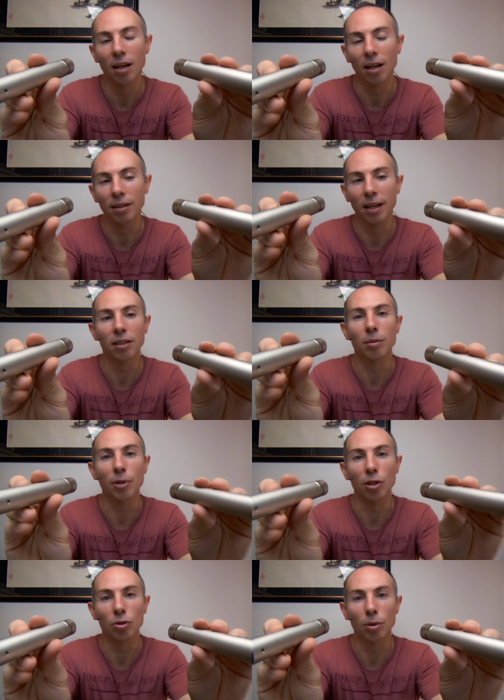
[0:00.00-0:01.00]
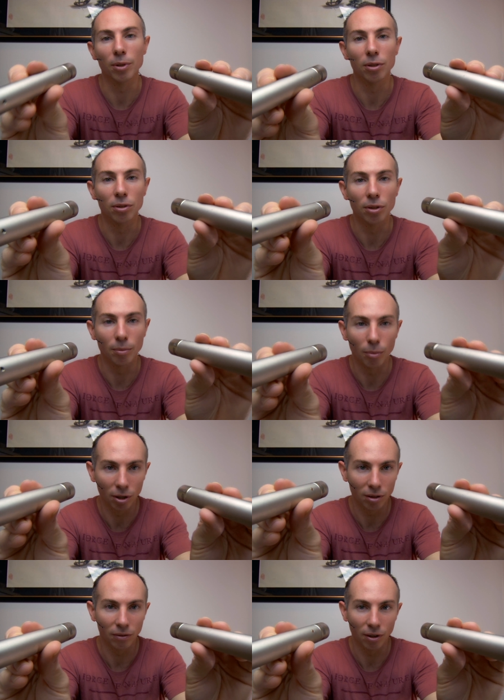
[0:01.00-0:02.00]
and that can be attributed to the
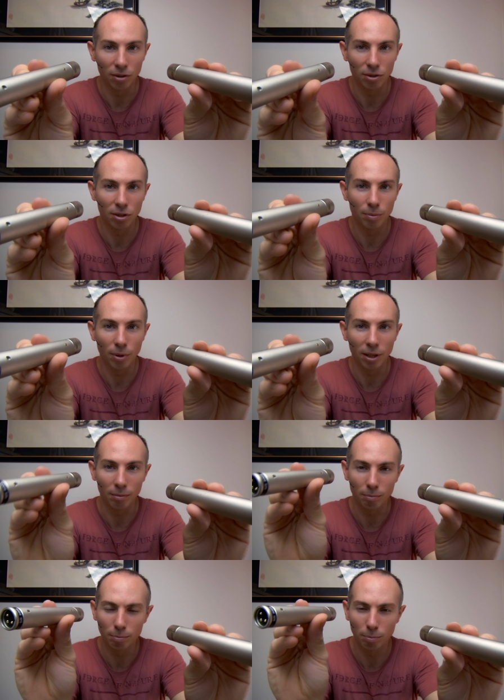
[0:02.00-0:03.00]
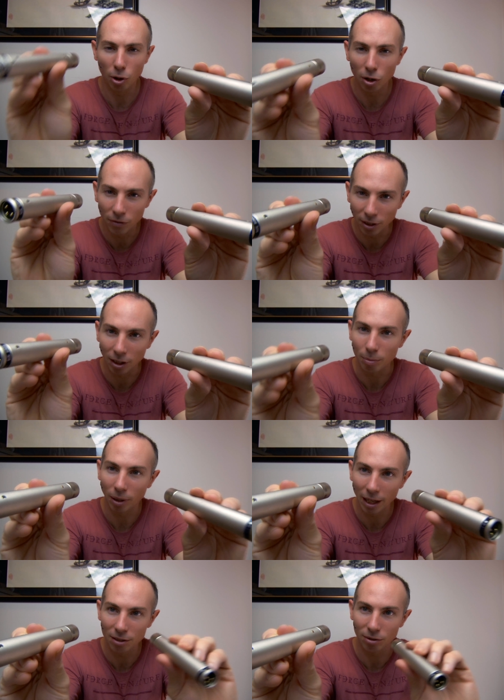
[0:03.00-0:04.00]
microphone just being perfectly
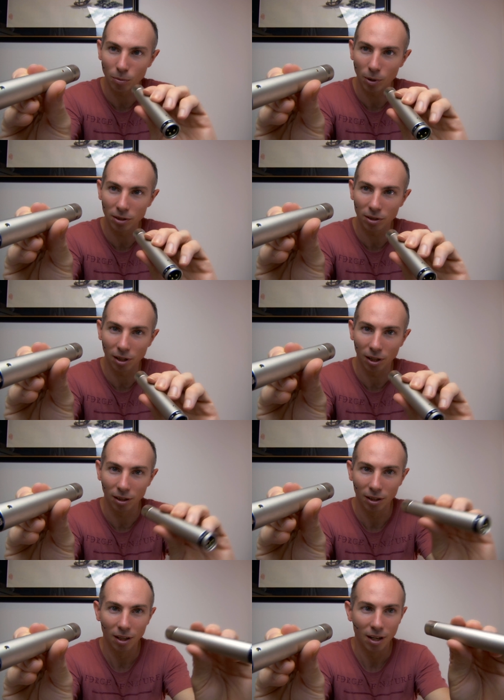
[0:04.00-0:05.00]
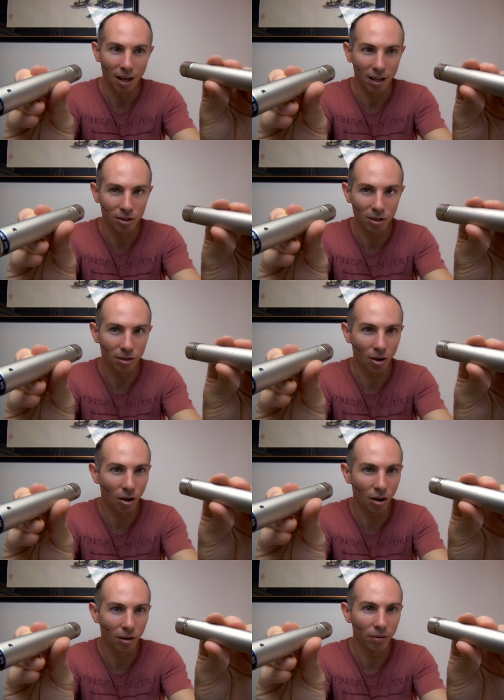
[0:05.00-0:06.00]
placed on one side and just
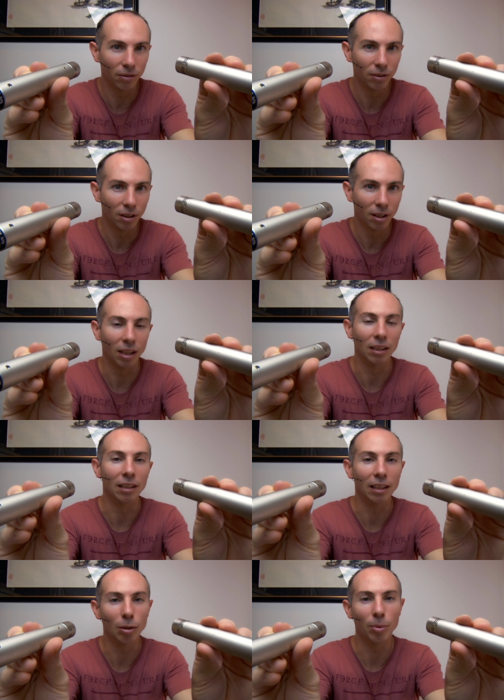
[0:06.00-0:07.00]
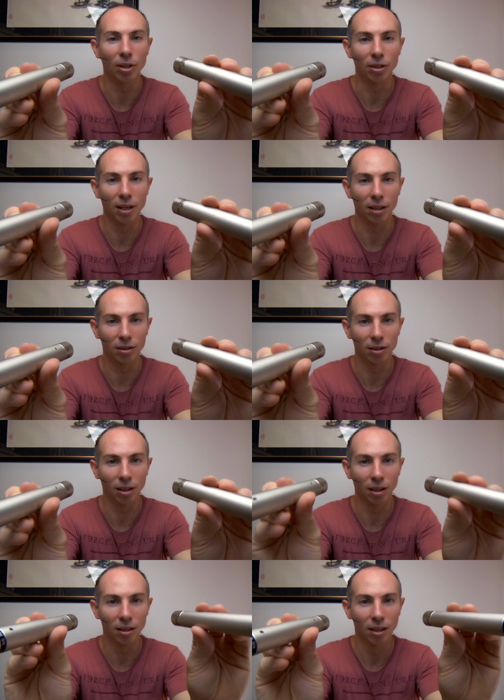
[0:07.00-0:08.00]
off a little bit on the other
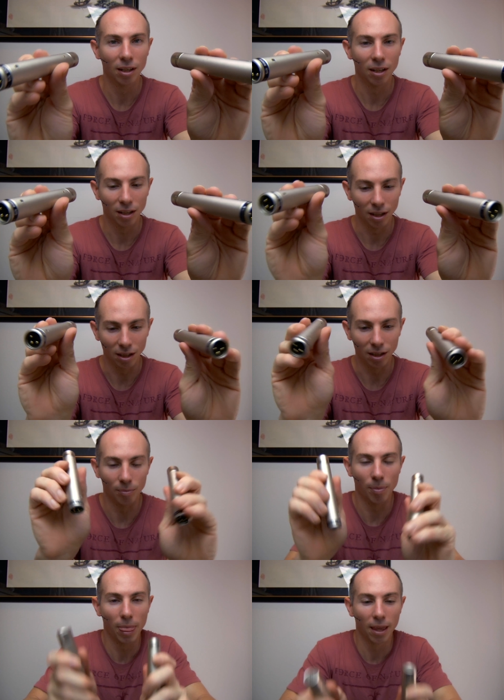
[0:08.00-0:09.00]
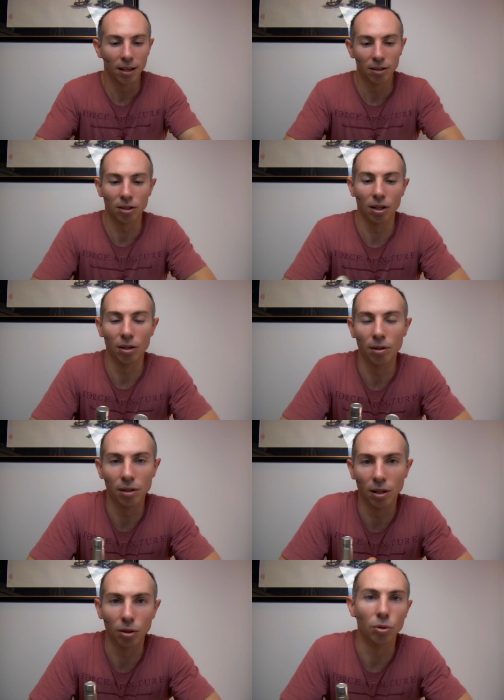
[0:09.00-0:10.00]
side. So
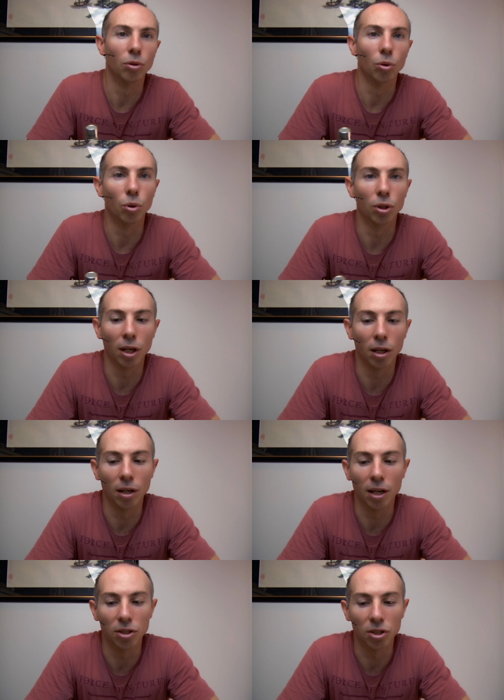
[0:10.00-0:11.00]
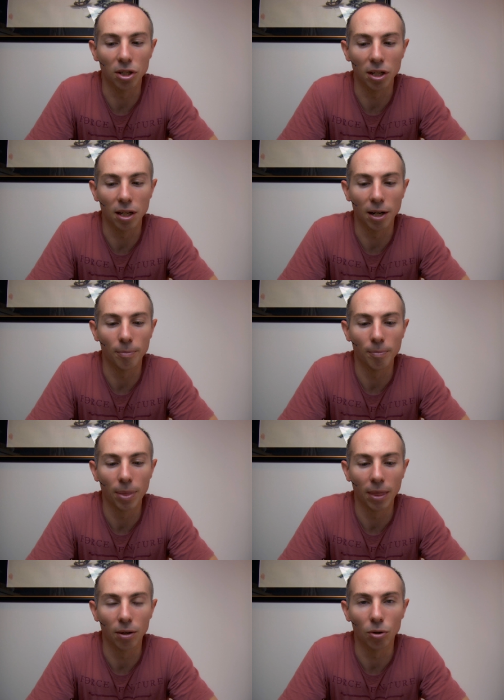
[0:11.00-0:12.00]
a good audio engineer,
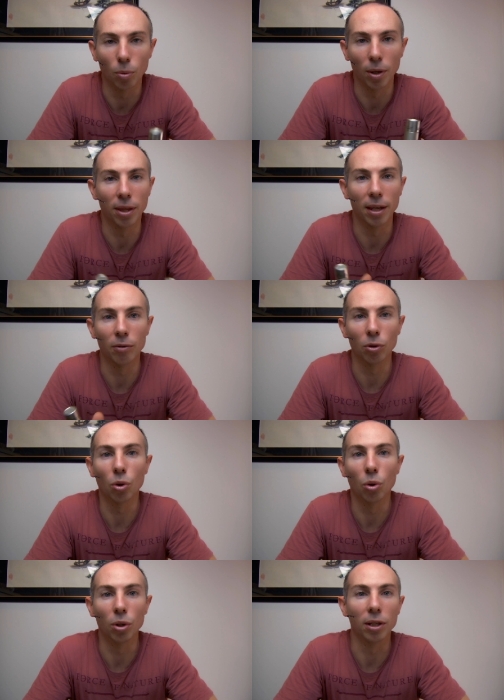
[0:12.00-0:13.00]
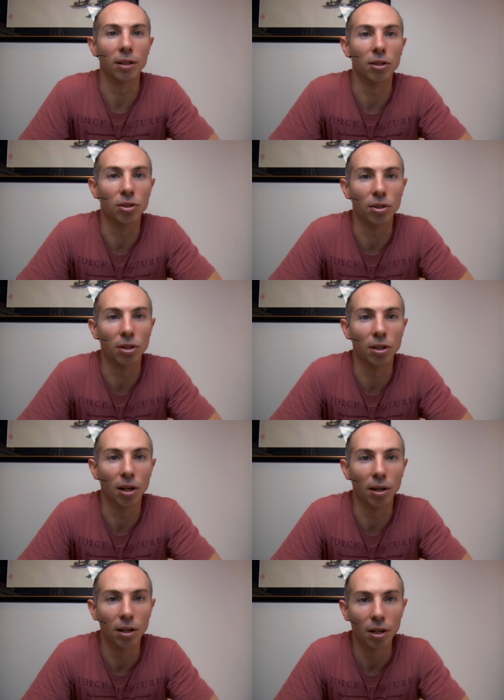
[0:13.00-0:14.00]
or when they're recording in a studio,